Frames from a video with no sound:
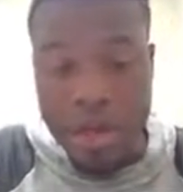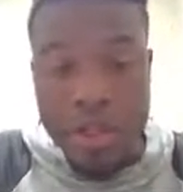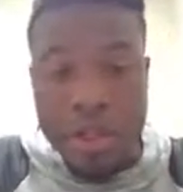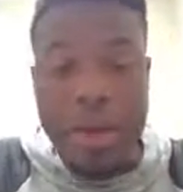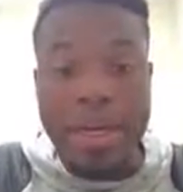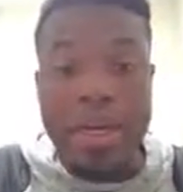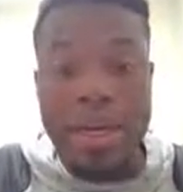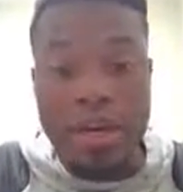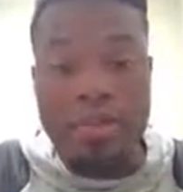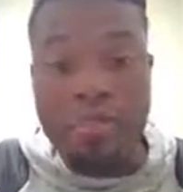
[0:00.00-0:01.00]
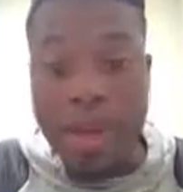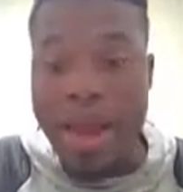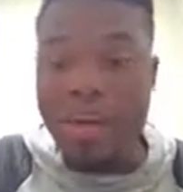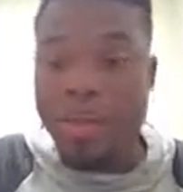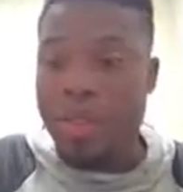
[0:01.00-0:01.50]
So I could
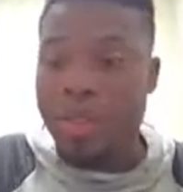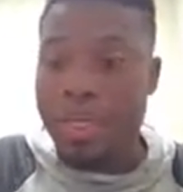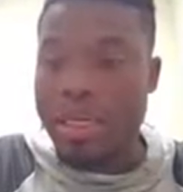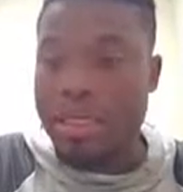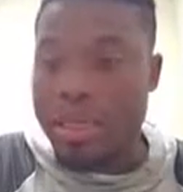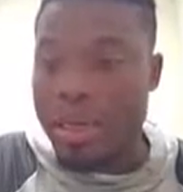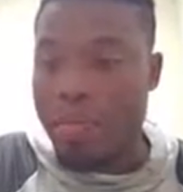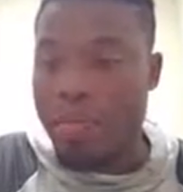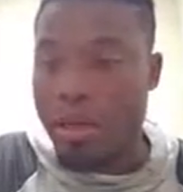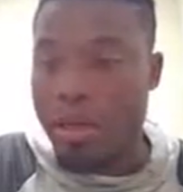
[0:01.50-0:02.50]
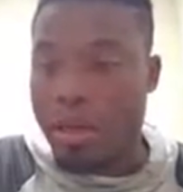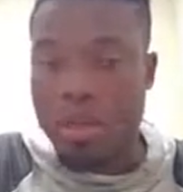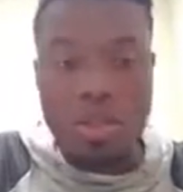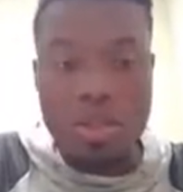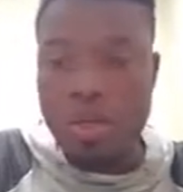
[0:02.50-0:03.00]
manually type in,
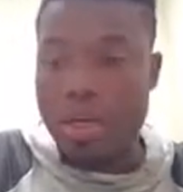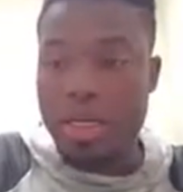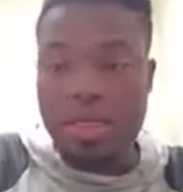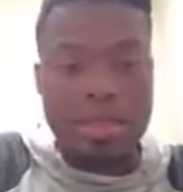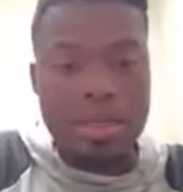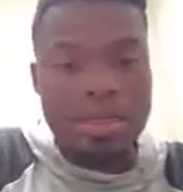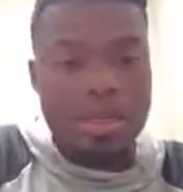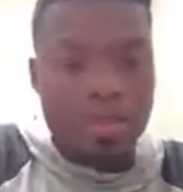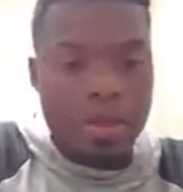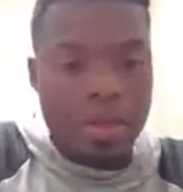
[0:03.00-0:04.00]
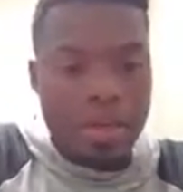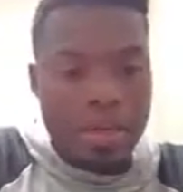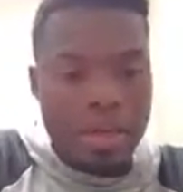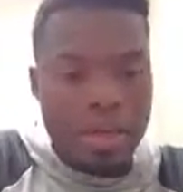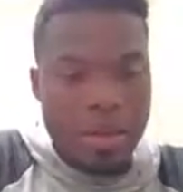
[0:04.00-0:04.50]
so I could say something
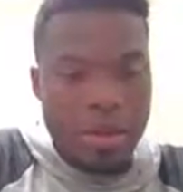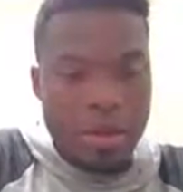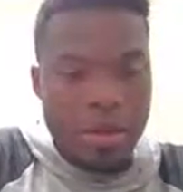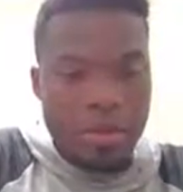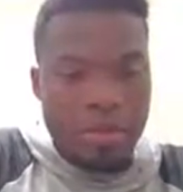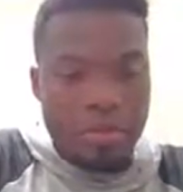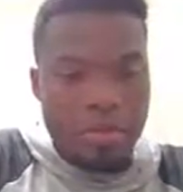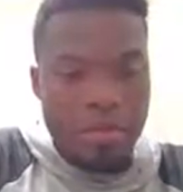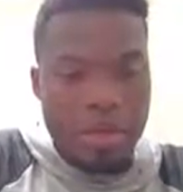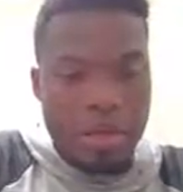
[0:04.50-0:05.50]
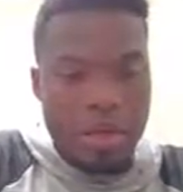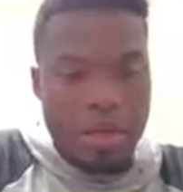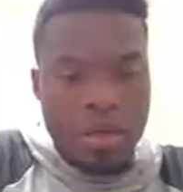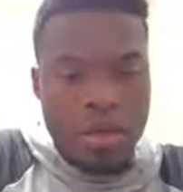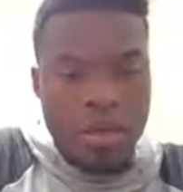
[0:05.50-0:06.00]
like
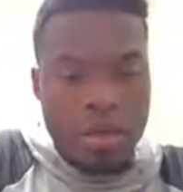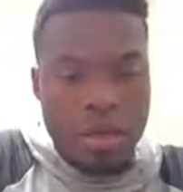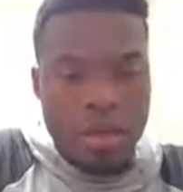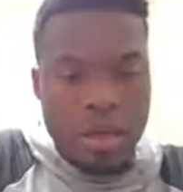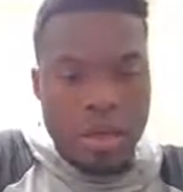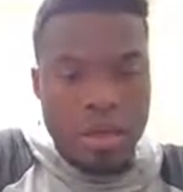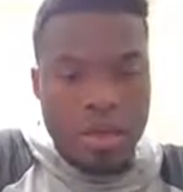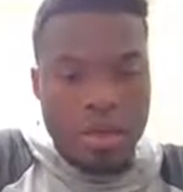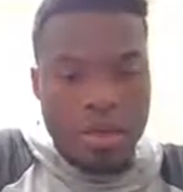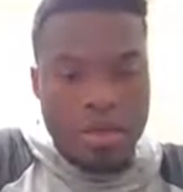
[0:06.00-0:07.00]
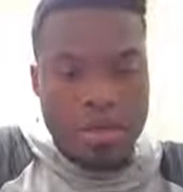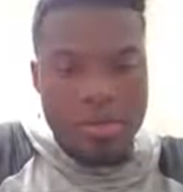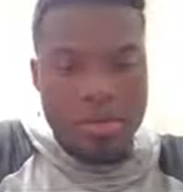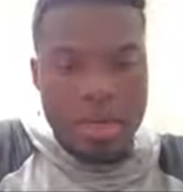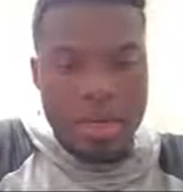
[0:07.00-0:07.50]
B is
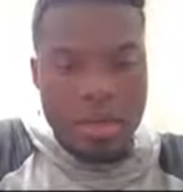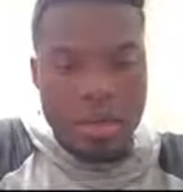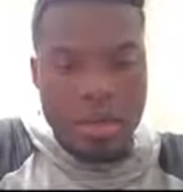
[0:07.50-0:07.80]
vec